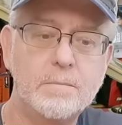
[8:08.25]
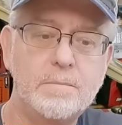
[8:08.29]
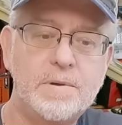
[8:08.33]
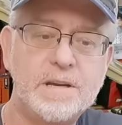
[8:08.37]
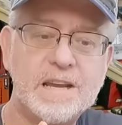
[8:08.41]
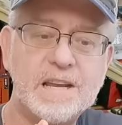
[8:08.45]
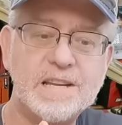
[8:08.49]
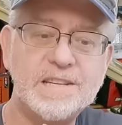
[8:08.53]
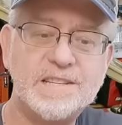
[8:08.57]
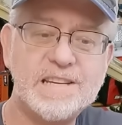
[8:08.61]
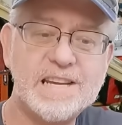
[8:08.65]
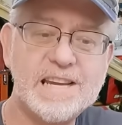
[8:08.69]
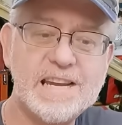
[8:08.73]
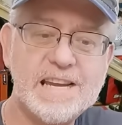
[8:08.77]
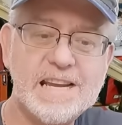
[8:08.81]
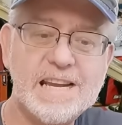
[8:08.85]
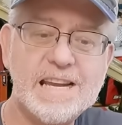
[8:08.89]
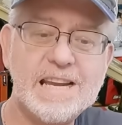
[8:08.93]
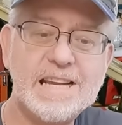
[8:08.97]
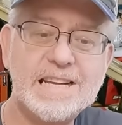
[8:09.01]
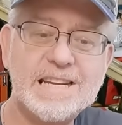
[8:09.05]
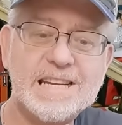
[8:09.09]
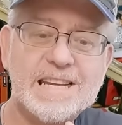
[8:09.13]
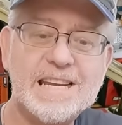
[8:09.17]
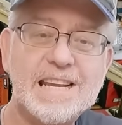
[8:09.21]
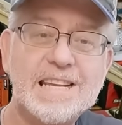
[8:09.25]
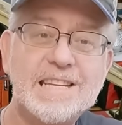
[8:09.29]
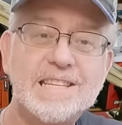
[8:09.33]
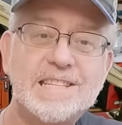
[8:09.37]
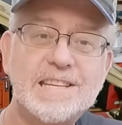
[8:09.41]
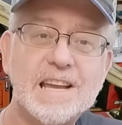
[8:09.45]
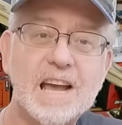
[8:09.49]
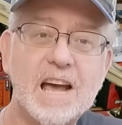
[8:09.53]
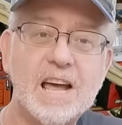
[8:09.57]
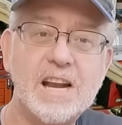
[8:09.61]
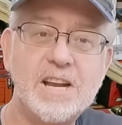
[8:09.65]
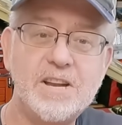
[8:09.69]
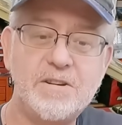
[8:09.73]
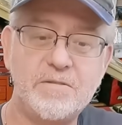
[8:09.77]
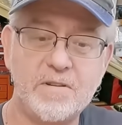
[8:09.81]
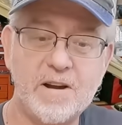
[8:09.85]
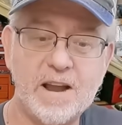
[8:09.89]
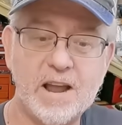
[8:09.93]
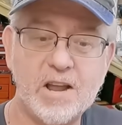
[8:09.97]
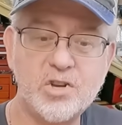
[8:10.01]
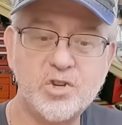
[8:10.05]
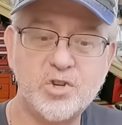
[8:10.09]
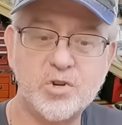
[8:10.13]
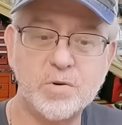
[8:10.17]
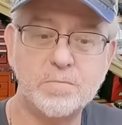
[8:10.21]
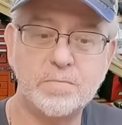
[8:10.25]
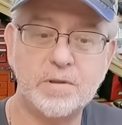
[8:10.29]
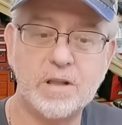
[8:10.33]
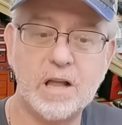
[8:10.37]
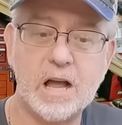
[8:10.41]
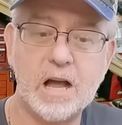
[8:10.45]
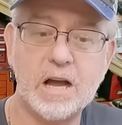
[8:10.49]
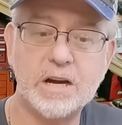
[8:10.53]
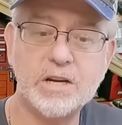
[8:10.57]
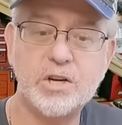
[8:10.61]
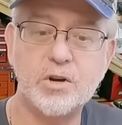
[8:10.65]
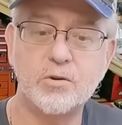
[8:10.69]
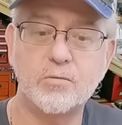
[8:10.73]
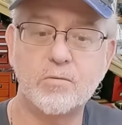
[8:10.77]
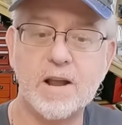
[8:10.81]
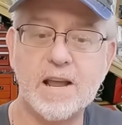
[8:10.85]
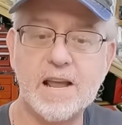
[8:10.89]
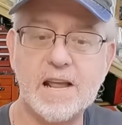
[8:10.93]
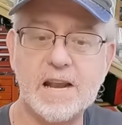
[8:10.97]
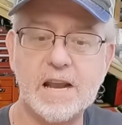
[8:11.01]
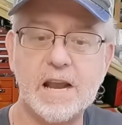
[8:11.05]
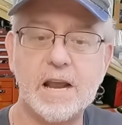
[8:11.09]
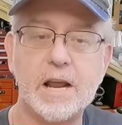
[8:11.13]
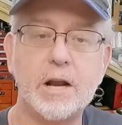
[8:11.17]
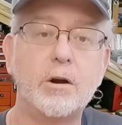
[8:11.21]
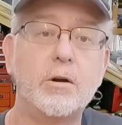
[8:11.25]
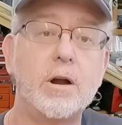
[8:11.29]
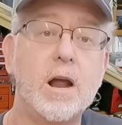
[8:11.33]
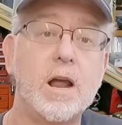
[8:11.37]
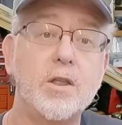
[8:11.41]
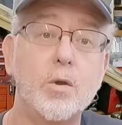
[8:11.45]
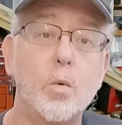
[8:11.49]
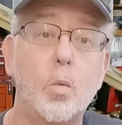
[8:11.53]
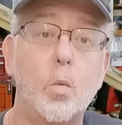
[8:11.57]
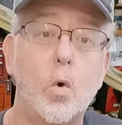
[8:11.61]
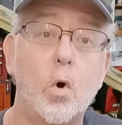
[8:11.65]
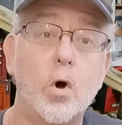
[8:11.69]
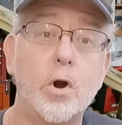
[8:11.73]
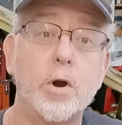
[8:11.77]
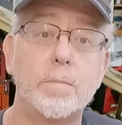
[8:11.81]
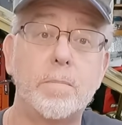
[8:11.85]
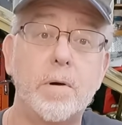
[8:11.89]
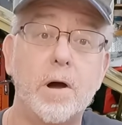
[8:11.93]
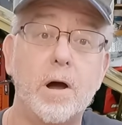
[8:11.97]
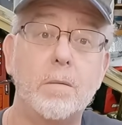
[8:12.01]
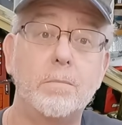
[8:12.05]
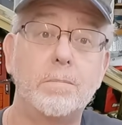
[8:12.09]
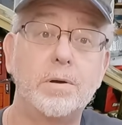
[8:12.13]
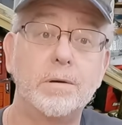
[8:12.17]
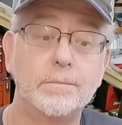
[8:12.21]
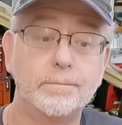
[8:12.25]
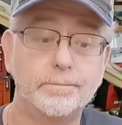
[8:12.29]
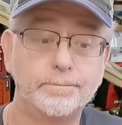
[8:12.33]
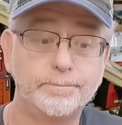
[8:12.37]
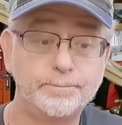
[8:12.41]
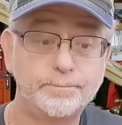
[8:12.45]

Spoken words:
begins eating the inside of your engine block, your radiator, and the water pump.